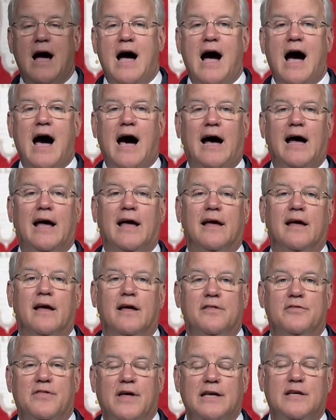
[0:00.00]
Hi.
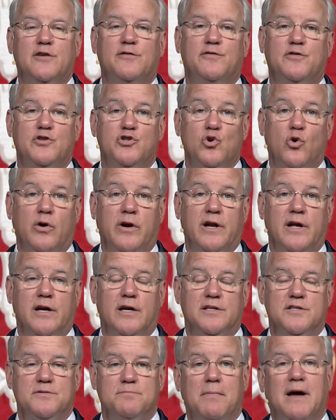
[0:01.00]
Thank you for joining
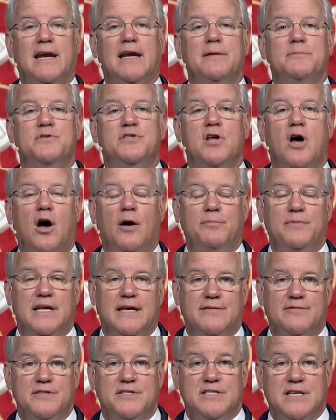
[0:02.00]
us. My name's Tom
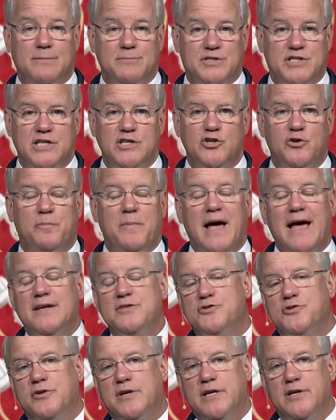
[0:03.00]
Davis. I'm senior
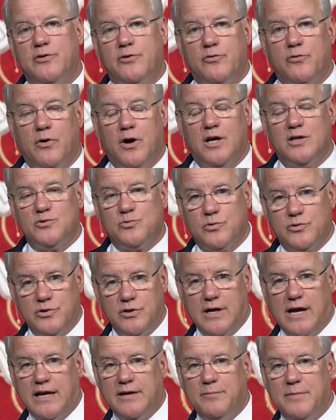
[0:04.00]
pastor here at Roswell
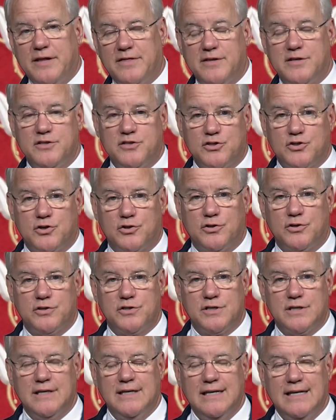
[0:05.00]
United Methodist
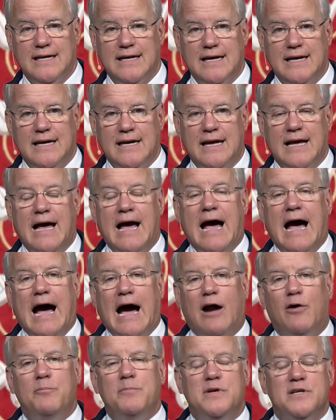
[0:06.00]
Church.
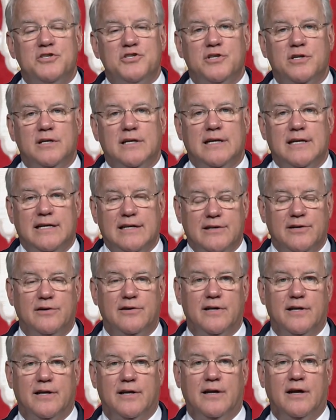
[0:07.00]
Our mission here
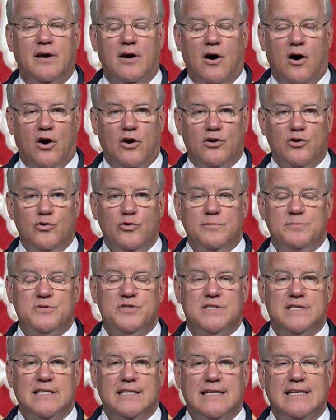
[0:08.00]
at
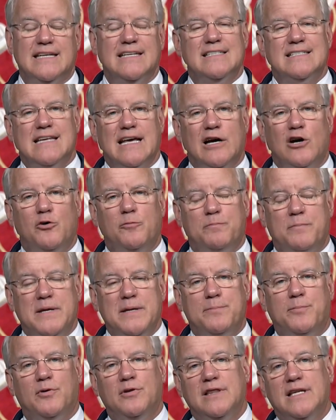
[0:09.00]
RUMC is to help
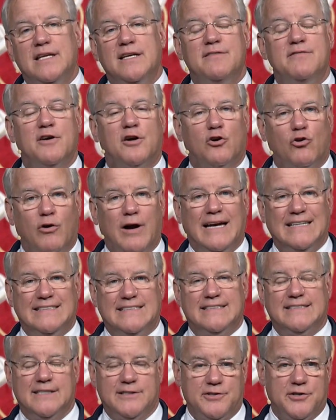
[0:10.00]
people live a
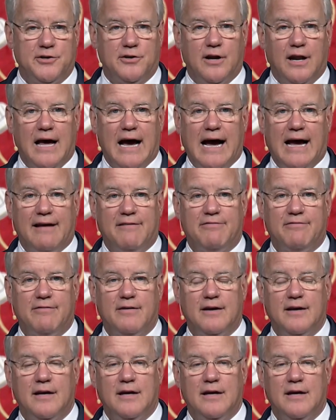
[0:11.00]
Christ-centered life.